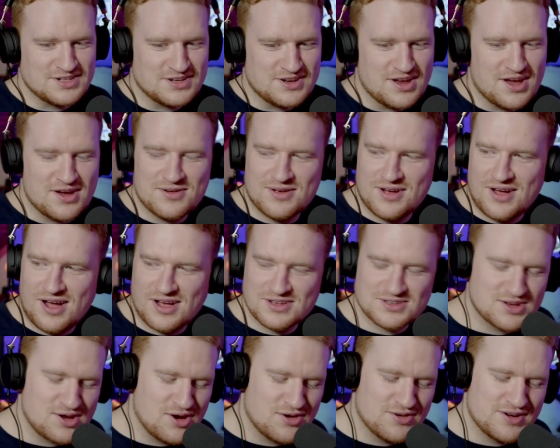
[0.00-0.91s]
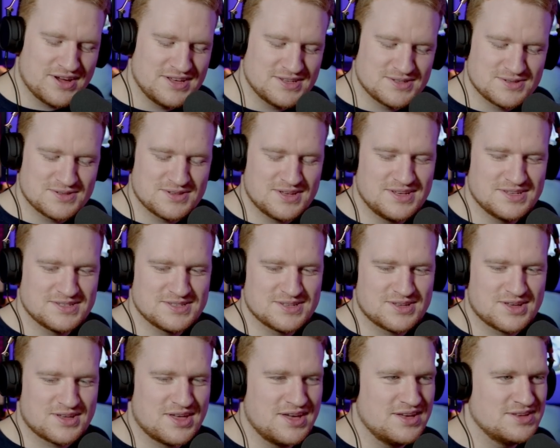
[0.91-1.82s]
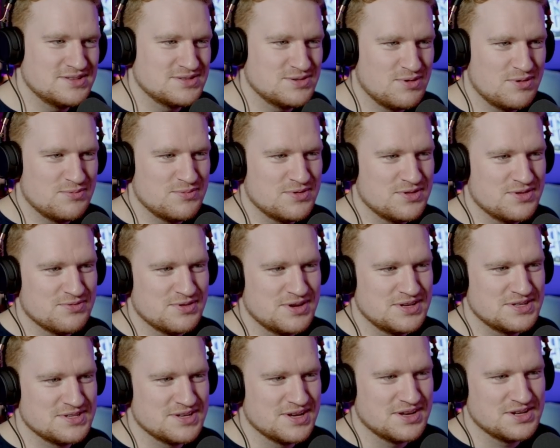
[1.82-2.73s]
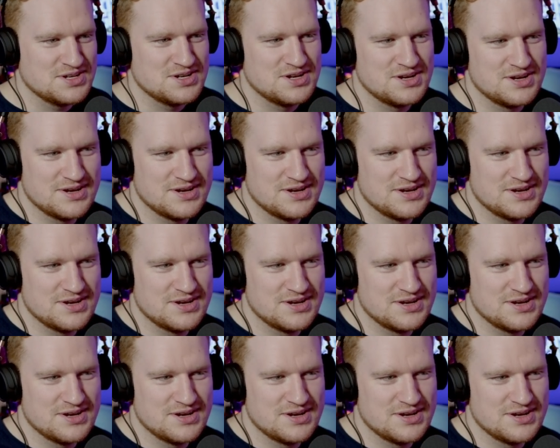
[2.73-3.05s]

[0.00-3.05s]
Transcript: I don't know. Ask Corry. He's he's the, he's the one with the research.